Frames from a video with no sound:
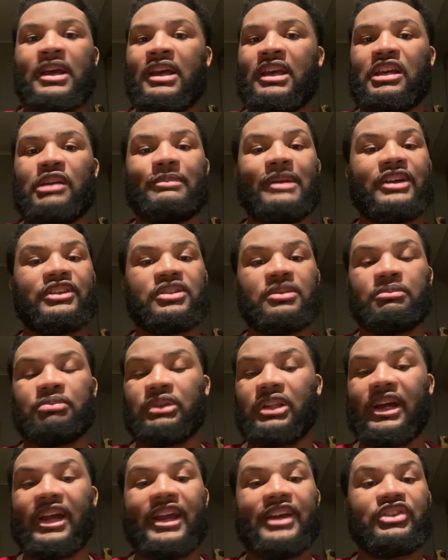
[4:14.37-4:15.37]
He made some
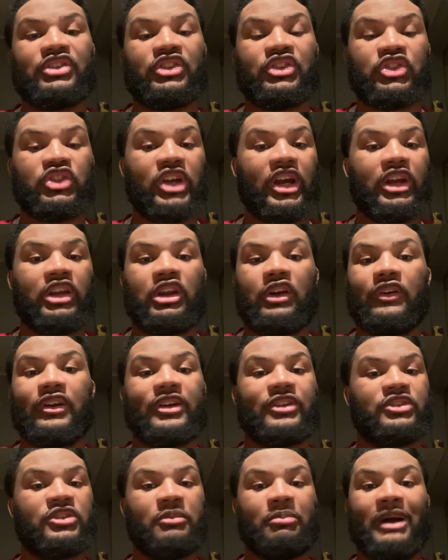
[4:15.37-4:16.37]
plays in the secondary
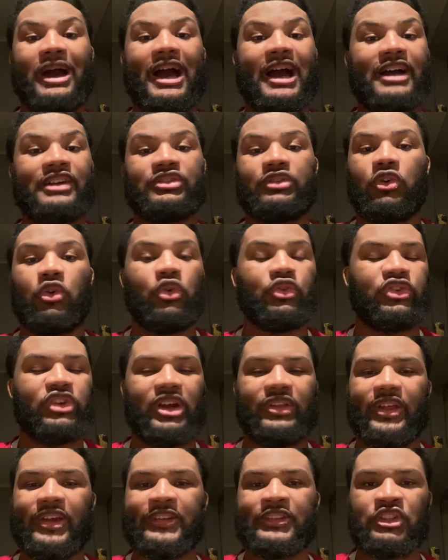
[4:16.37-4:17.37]
against the pass. Of course, he
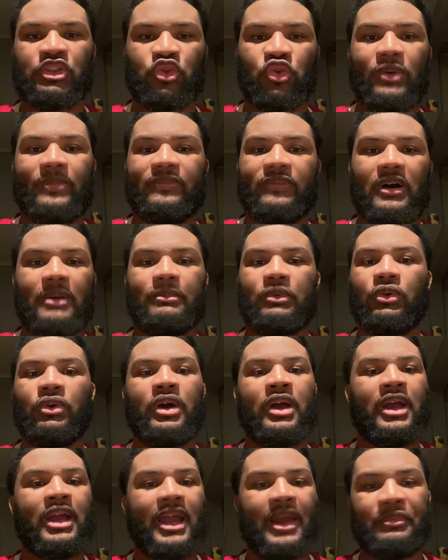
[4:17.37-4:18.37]
had that strip fumble
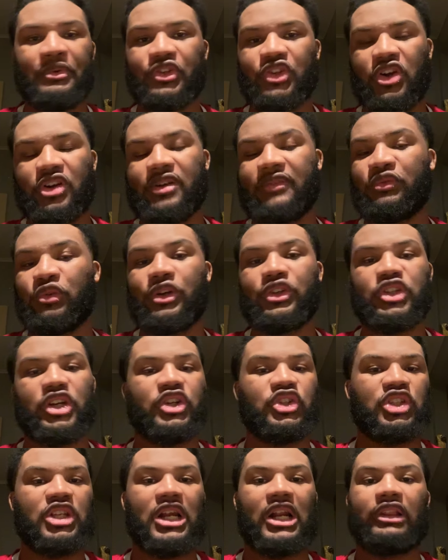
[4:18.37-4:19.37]
and returned it for a
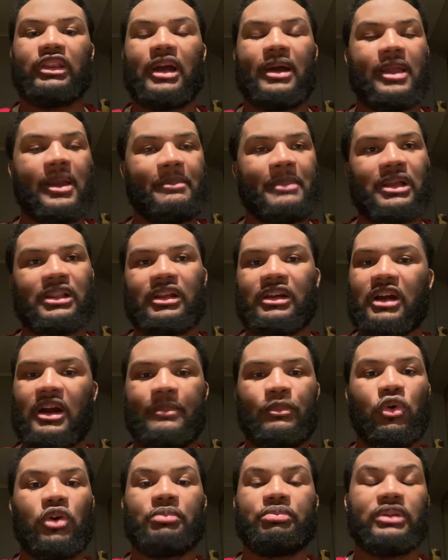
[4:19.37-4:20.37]
touchdown. I thought that Malachi
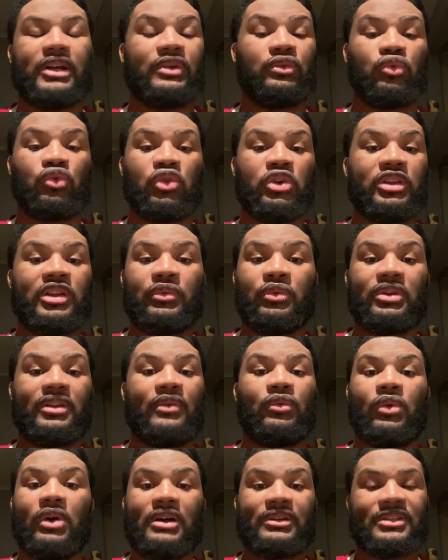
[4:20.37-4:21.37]
Moore played really, really
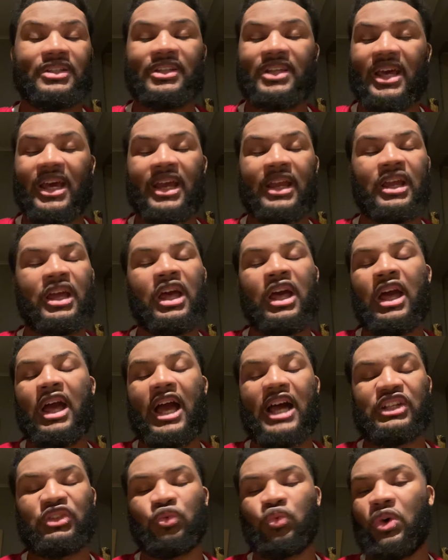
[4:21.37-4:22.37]
well today
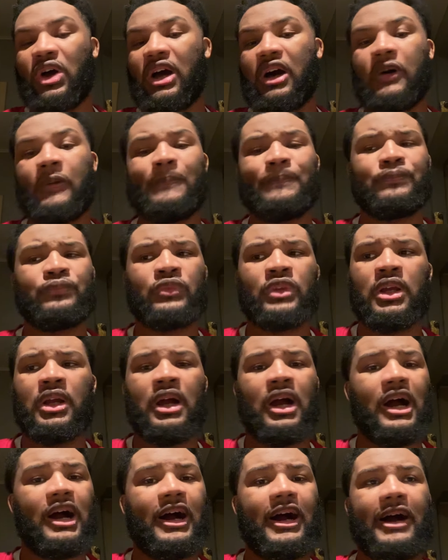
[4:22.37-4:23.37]
as well.
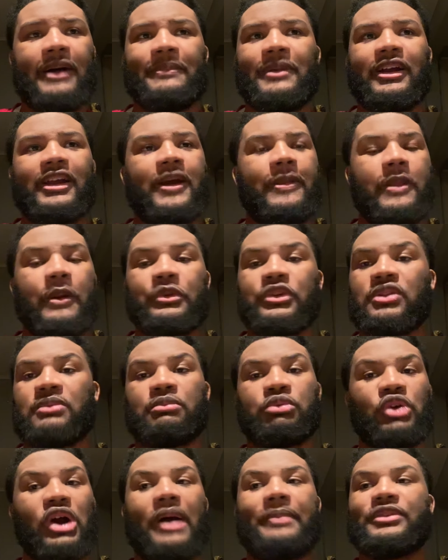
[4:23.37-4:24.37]
Again, there were some
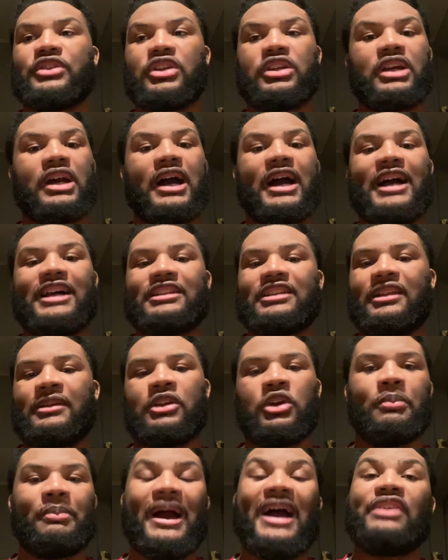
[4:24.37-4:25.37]
promising guys.
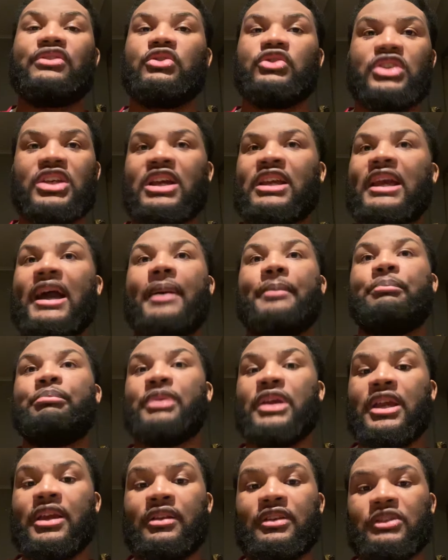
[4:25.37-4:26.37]
You know, Patrick Tan got
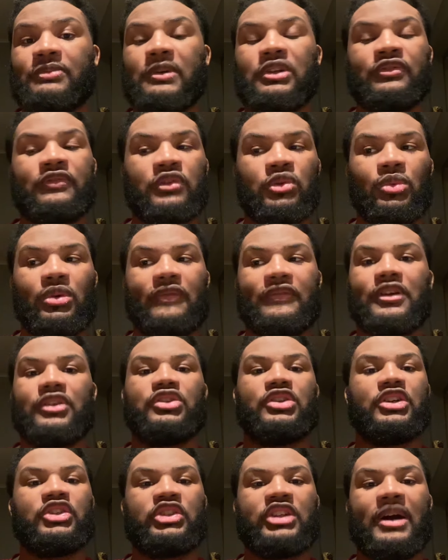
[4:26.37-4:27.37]
beat, especially for the one for the
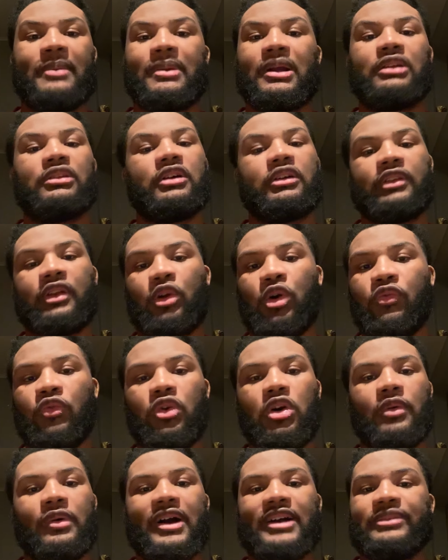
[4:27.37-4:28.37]
touchdown, but I thought that
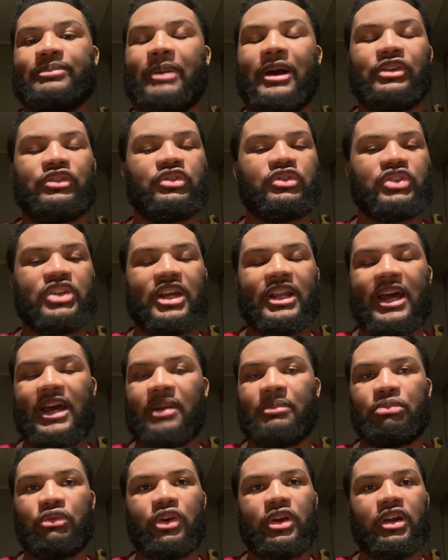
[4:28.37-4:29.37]
overall-wise, Patrick Tan had a
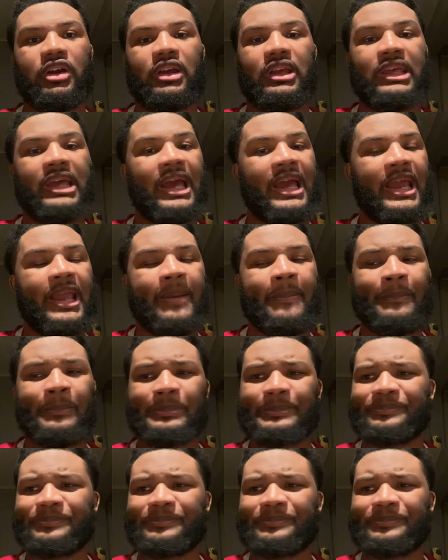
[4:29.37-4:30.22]
pretty good game.